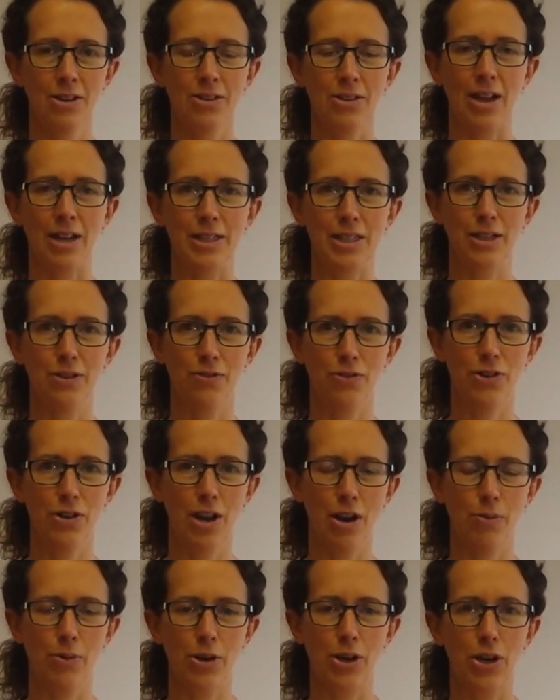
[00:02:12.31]
That's it for
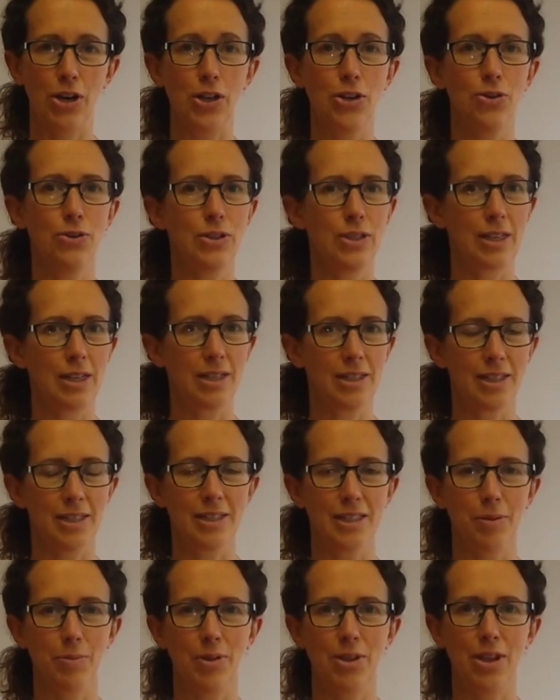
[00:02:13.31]
now. We're going to use this in
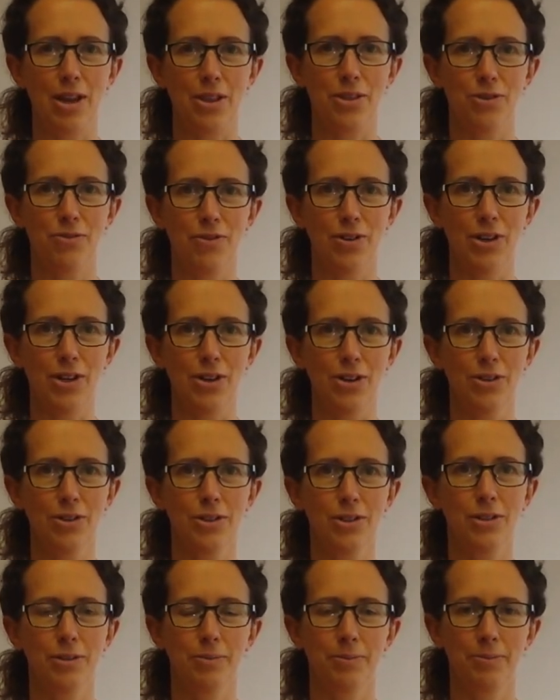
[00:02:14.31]
some of the other
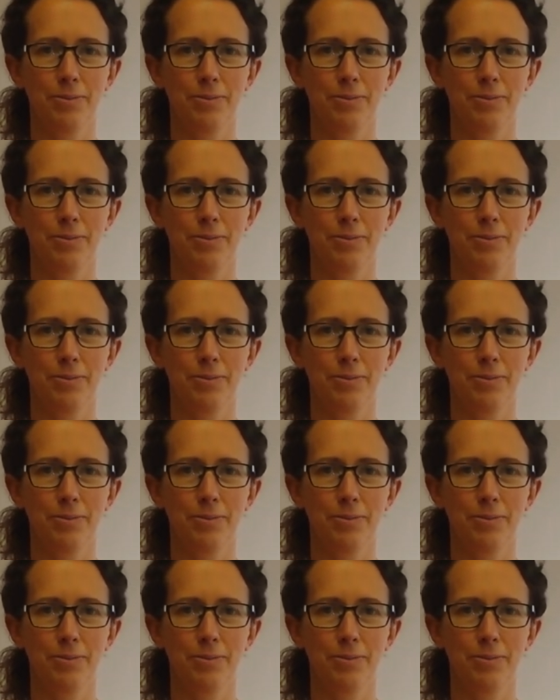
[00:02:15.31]
videos.